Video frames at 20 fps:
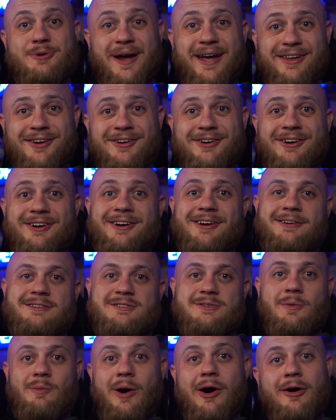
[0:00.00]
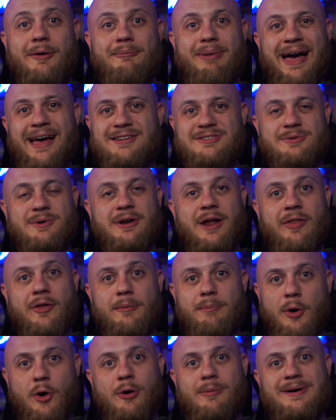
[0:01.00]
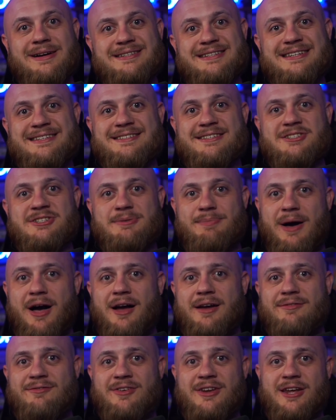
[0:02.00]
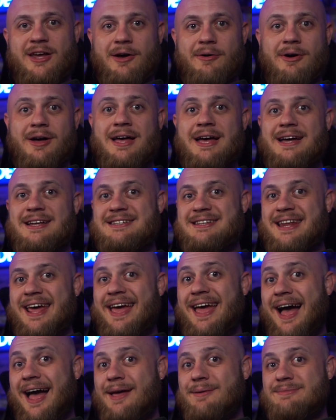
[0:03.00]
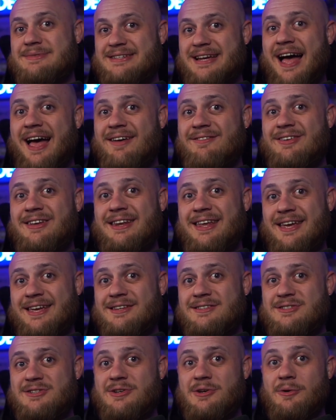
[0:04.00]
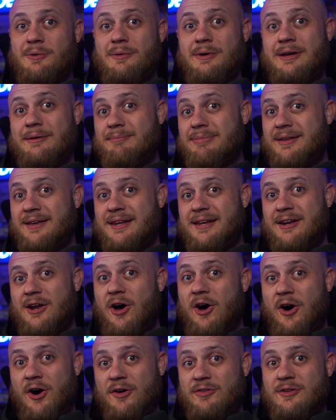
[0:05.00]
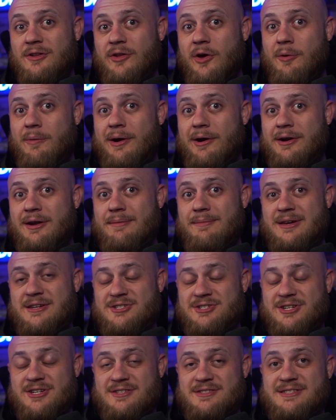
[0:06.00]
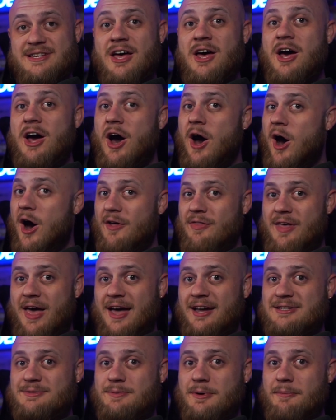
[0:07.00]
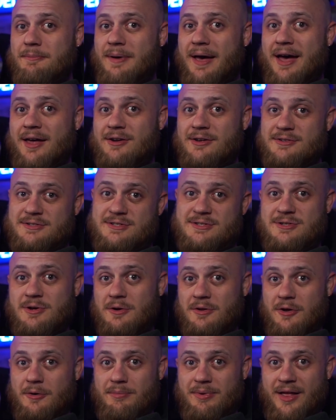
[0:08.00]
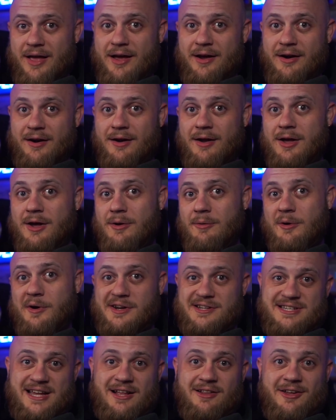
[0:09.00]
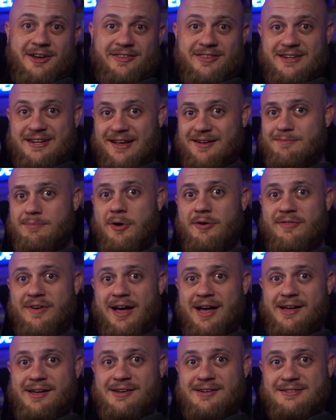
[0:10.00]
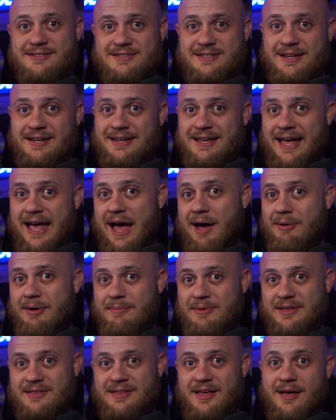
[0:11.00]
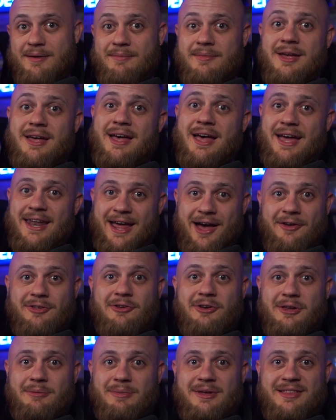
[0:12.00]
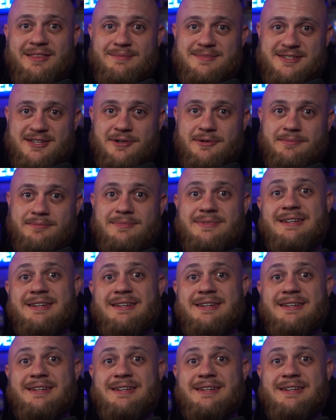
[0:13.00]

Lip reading: Trainers, welcome back to another Pokemon TCG Pocket video. Today I'm diving into completing all the low rarity missions on the Expert Battles solo player. We're going to take a look at the deck profiles, how I beat them, and how you can beat them too.